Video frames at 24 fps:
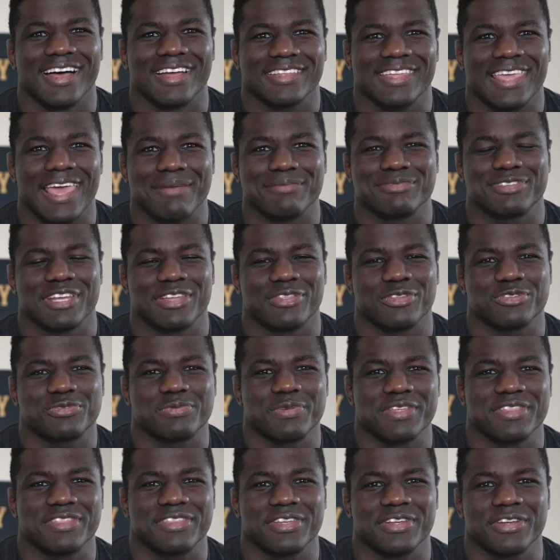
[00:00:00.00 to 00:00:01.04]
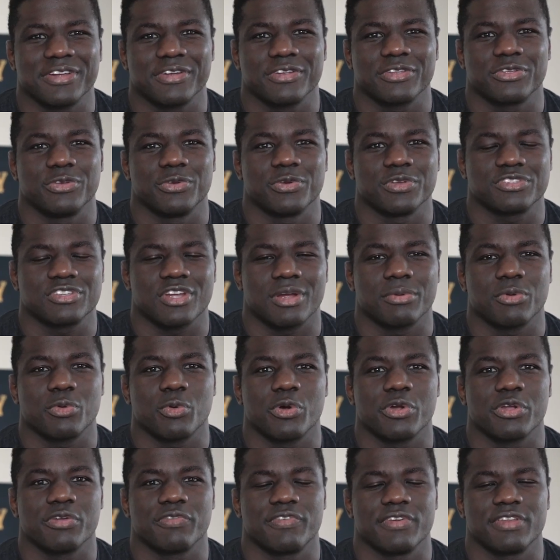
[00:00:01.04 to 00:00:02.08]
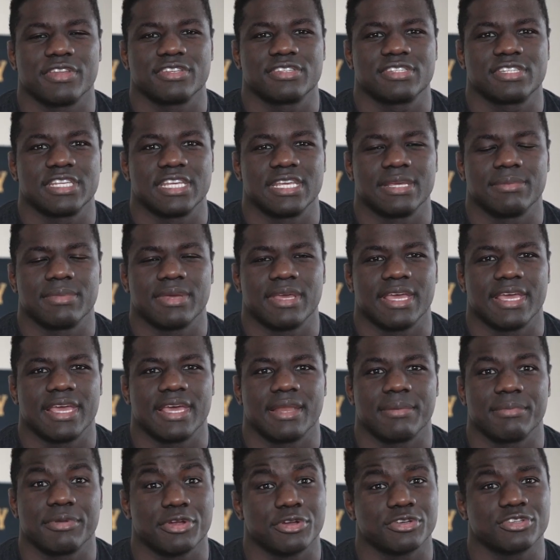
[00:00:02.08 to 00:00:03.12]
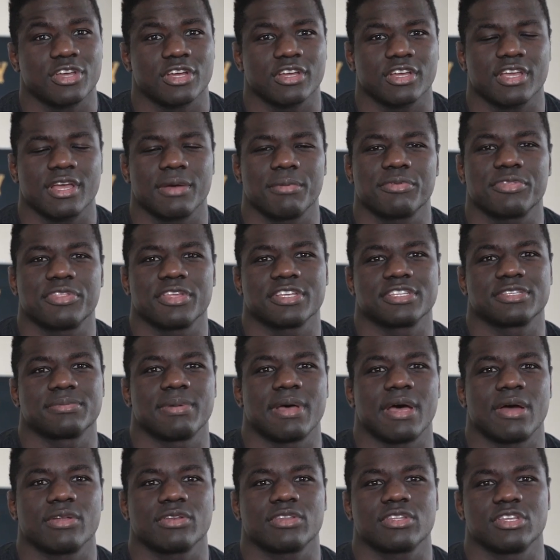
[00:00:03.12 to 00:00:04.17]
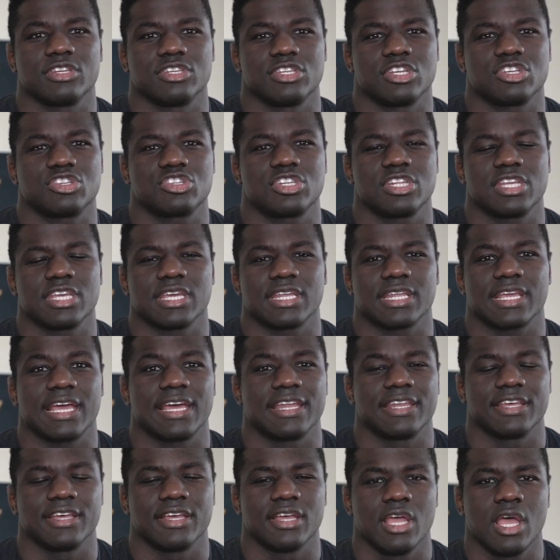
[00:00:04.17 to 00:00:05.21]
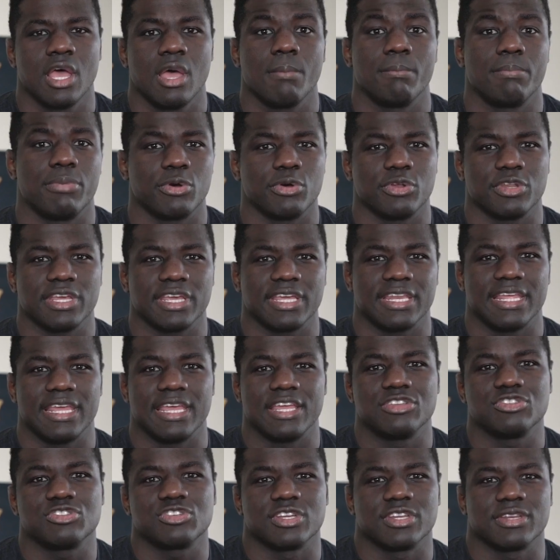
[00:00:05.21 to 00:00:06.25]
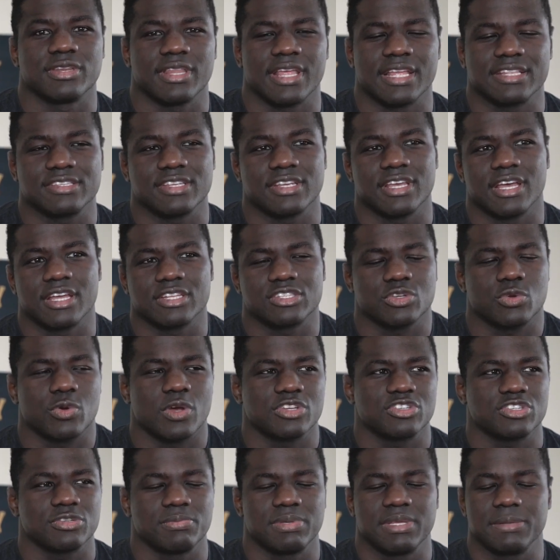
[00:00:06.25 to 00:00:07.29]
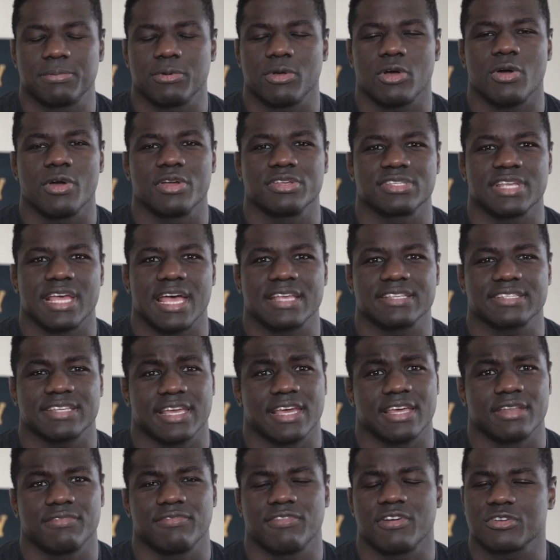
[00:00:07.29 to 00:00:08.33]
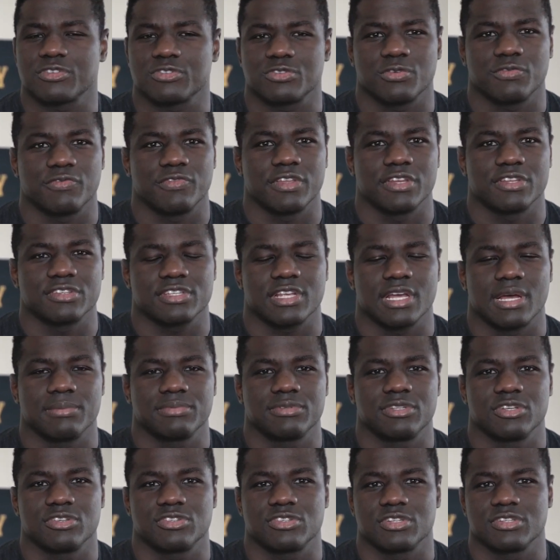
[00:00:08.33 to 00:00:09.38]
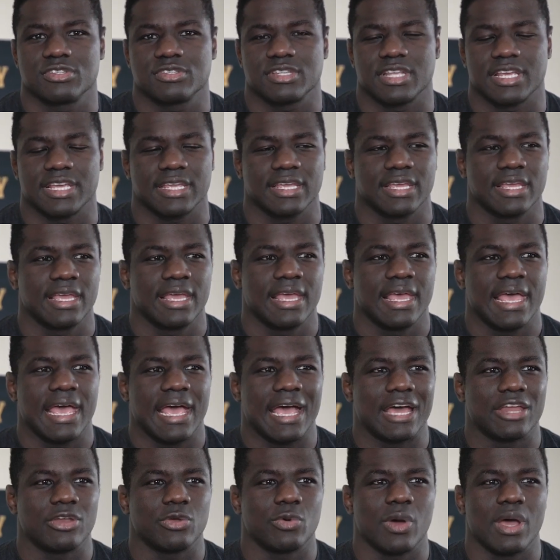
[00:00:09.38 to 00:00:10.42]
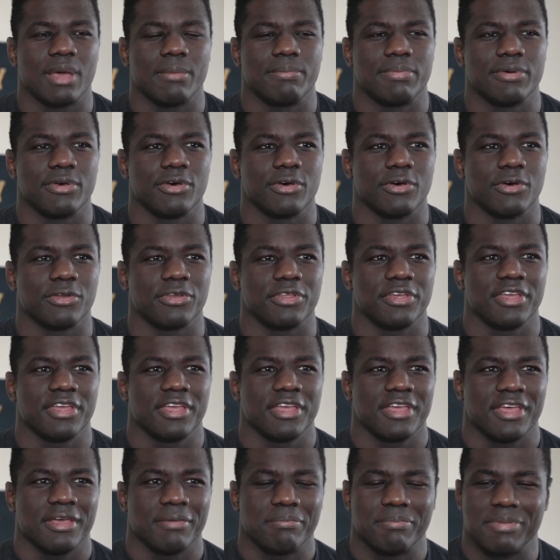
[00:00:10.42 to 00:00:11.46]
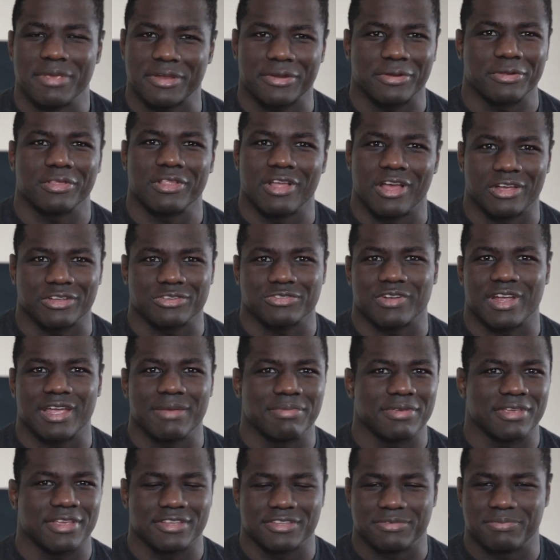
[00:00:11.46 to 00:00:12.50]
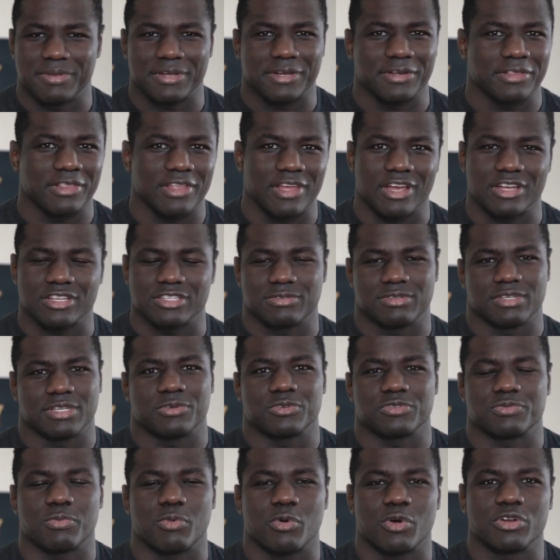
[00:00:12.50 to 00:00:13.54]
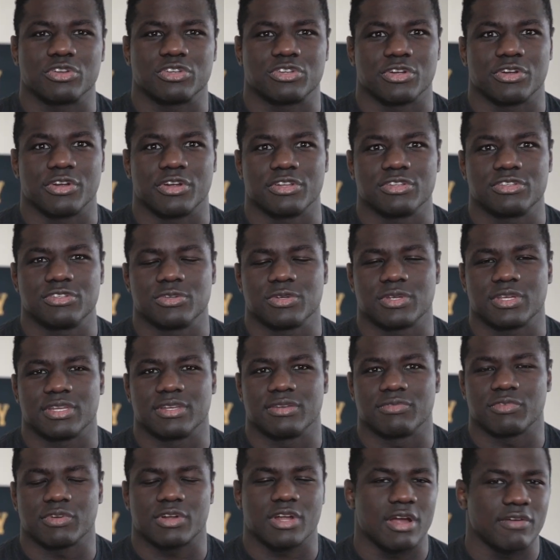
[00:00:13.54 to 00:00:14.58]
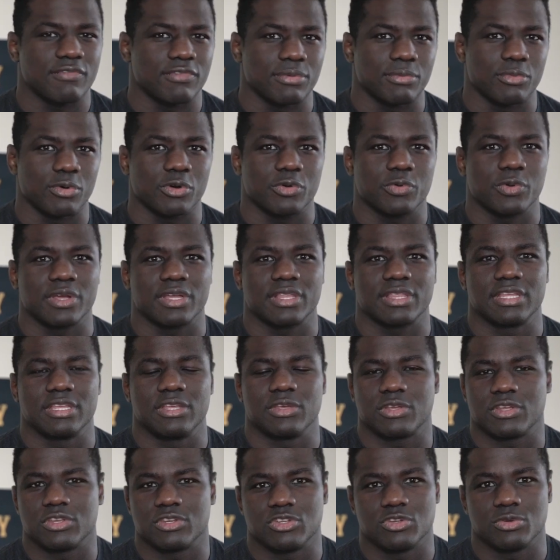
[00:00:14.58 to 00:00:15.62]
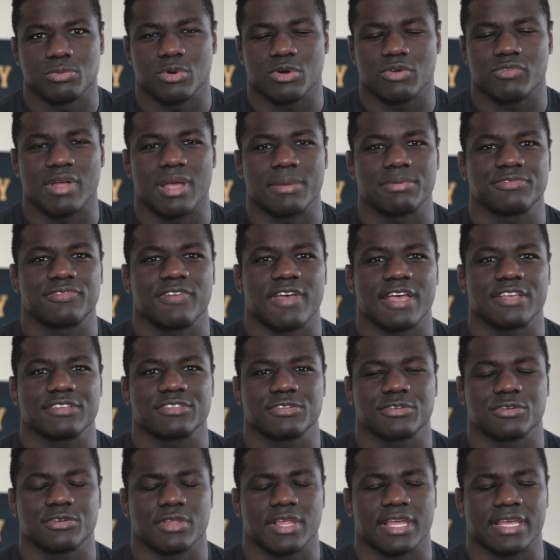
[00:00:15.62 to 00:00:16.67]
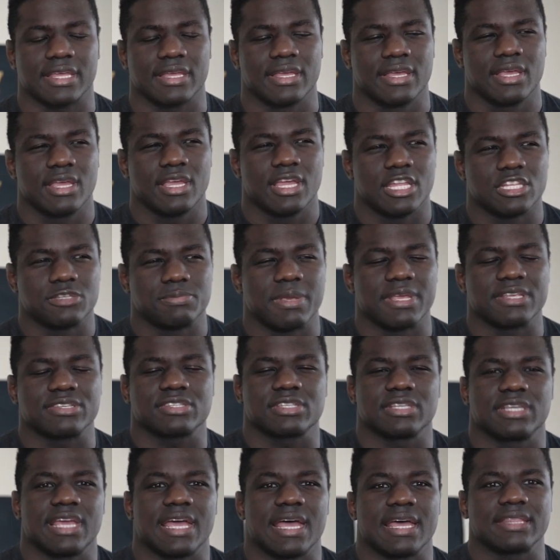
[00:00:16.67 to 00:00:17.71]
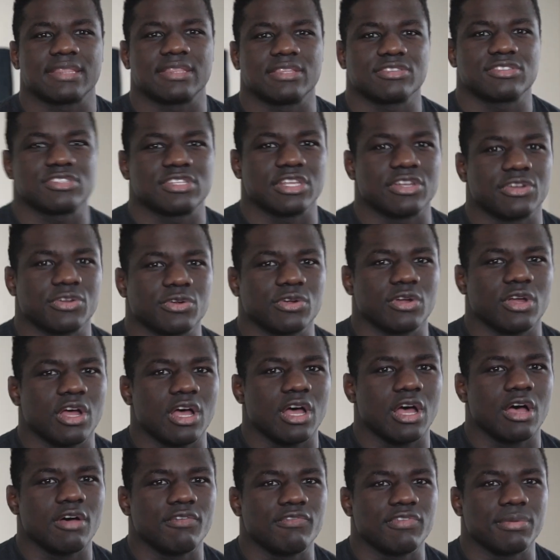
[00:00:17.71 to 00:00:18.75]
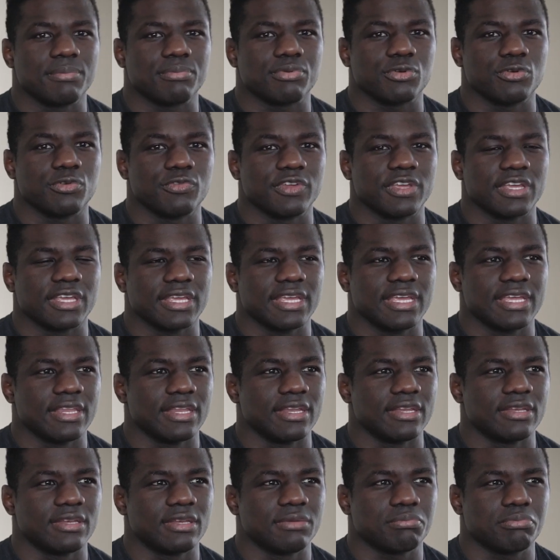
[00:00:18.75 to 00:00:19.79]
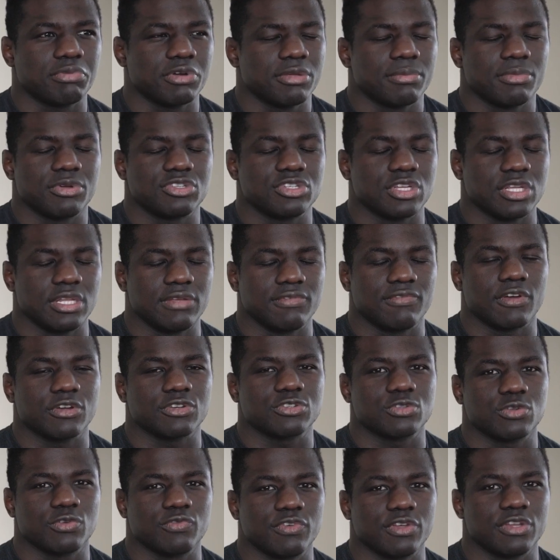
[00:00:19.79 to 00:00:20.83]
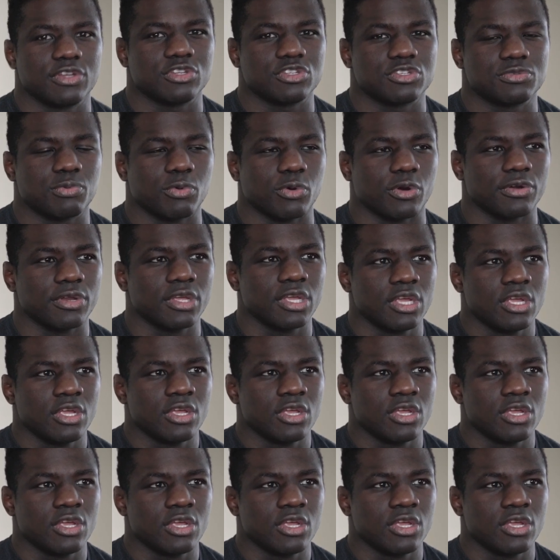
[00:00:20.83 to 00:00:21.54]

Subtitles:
Captain Chandler Smith here at U.S. Army Warrior Fitness Team, and I'm here to talk a couple things about conditioning and kind of building an engine. It's a question people always ask ahead of functional fitness competitions, like how do I build bigger lungs, right? Because bigger lungs equals more endurance, you can recover more quickly, you can do more reps faster. Like it's basically at the center of improving in pretty much any functional fitness sport.